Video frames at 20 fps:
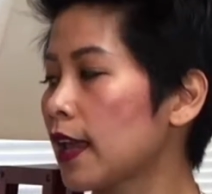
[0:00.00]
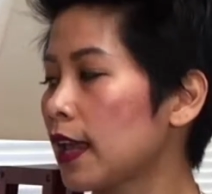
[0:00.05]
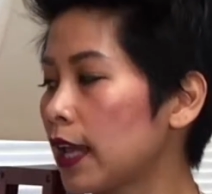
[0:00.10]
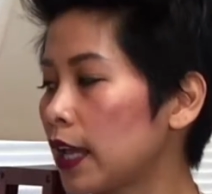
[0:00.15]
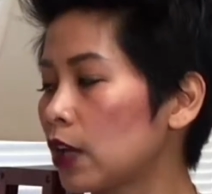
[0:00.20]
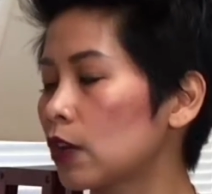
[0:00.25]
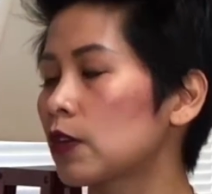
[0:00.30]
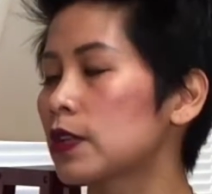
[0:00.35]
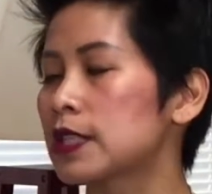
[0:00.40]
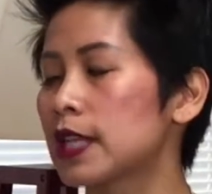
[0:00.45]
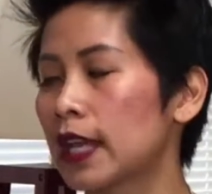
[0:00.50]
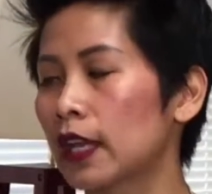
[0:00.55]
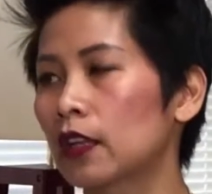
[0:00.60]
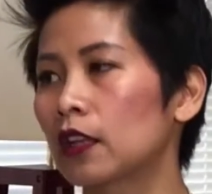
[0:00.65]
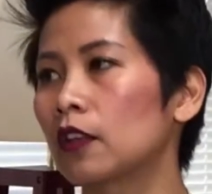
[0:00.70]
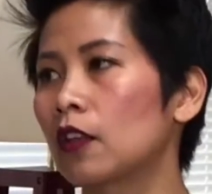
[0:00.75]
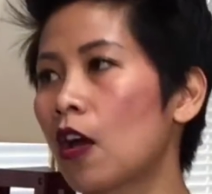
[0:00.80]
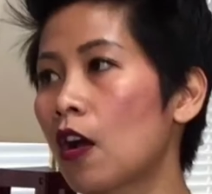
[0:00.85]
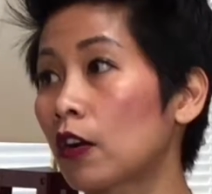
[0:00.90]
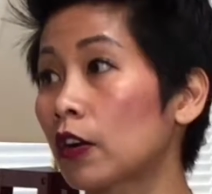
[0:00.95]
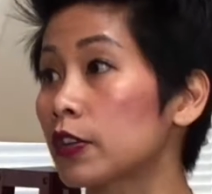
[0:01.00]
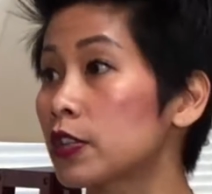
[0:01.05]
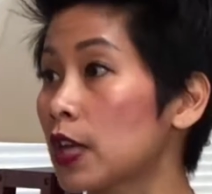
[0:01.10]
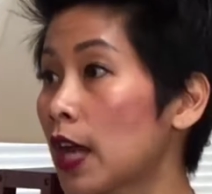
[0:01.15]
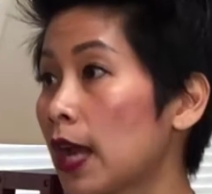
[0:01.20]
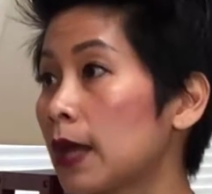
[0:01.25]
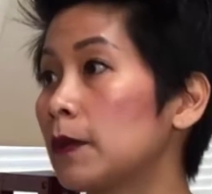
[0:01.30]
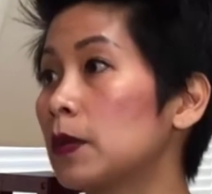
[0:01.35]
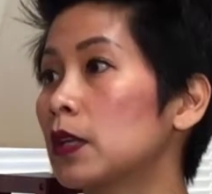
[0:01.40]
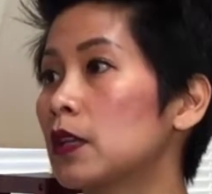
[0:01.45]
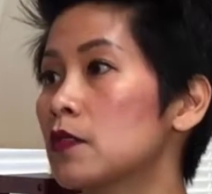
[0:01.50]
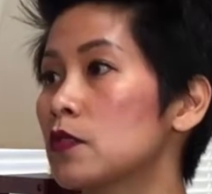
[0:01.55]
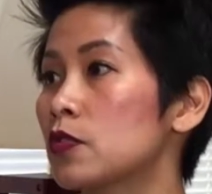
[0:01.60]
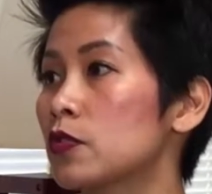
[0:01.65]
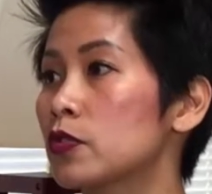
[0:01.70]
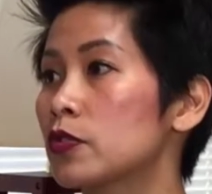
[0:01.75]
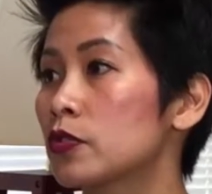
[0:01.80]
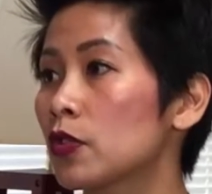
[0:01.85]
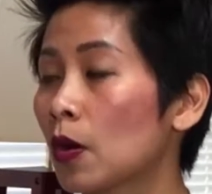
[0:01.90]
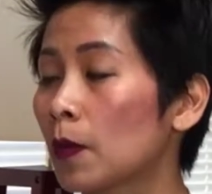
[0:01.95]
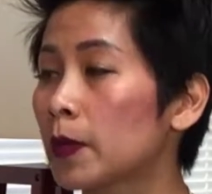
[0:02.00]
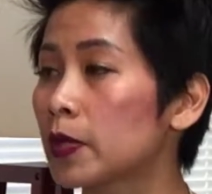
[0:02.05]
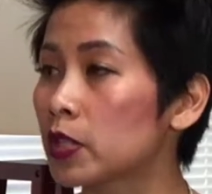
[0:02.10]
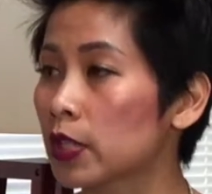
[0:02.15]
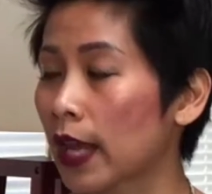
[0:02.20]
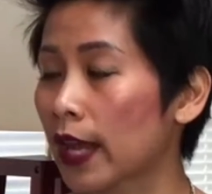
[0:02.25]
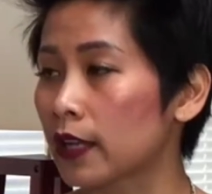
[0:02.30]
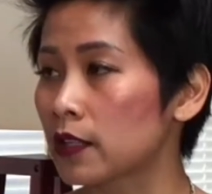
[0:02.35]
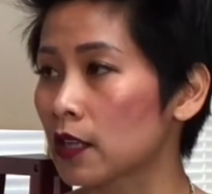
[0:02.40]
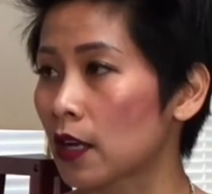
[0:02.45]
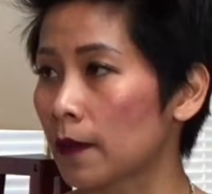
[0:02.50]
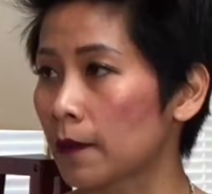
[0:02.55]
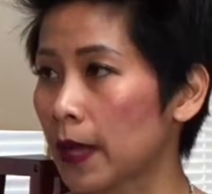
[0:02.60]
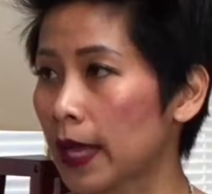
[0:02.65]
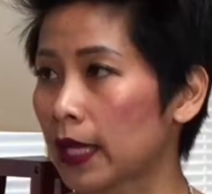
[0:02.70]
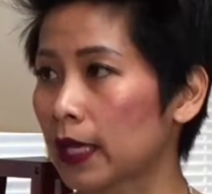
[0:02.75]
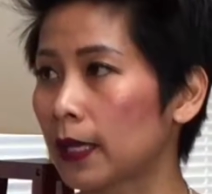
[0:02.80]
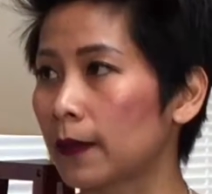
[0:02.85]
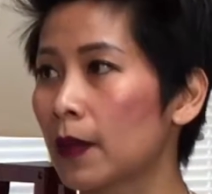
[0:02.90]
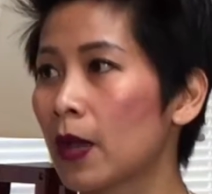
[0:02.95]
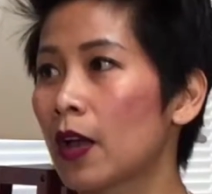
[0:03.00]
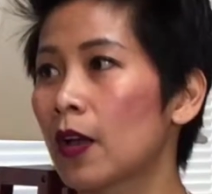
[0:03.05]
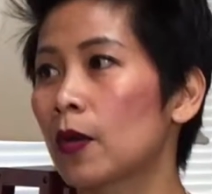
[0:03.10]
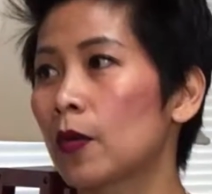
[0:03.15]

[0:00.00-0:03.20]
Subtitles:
it'll take a longer time because there's so much caked on makeup.